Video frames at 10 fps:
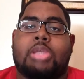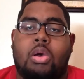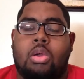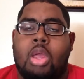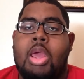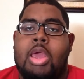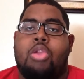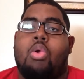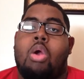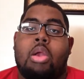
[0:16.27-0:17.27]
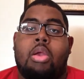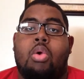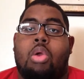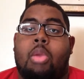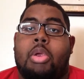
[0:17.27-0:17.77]
Talk. You already
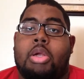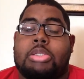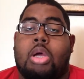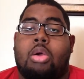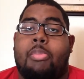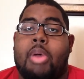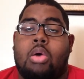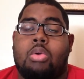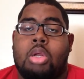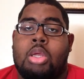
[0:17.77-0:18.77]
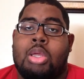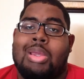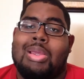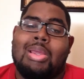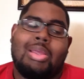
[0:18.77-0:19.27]
know what I'm here to talk about.
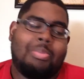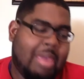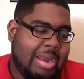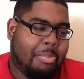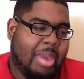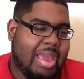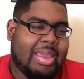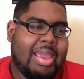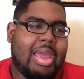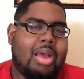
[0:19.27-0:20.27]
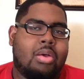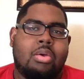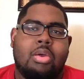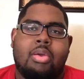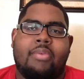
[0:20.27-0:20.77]
Manny
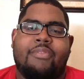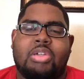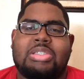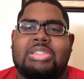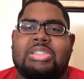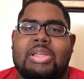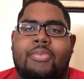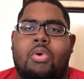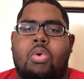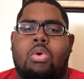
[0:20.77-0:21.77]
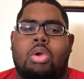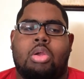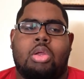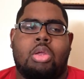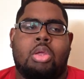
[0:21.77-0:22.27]
Pacquiao versus Jeff Horn.
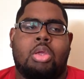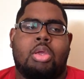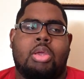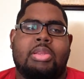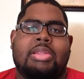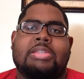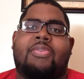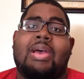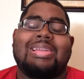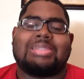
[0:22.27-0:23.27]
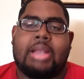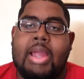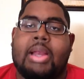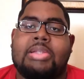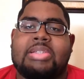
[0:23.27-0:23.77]
This fight is
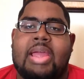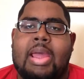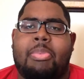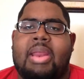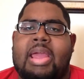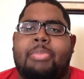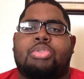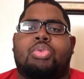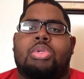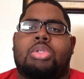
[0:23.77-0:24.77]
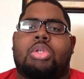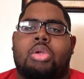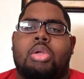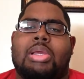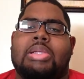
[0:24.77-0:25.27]
likely to happen April
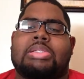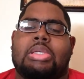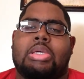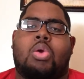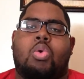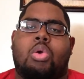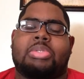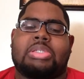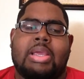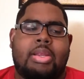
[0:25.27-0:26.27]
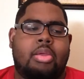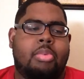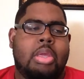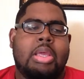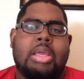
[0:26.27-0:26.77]
23rd at Suncorp
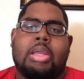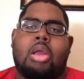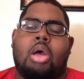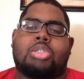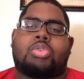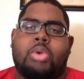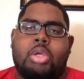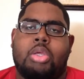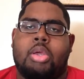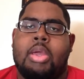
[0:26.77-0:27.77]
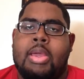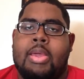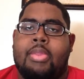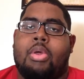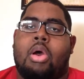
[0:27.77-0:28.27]
Stadium in Australia,
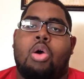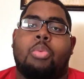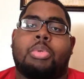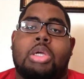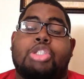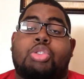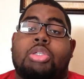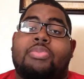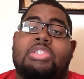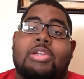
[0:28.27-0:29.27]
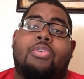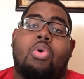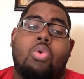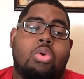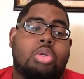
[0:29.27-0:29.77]
the home country of Jeff
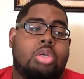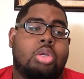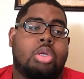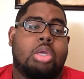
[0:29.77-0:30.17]
Horn,